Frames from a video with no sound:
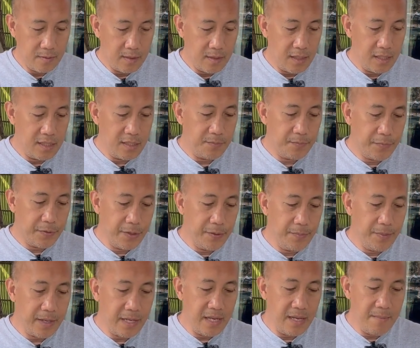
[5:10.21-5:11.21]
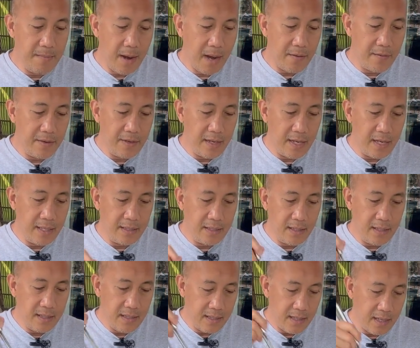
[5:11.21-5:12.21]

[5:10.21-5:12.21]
it's perfectly marinated,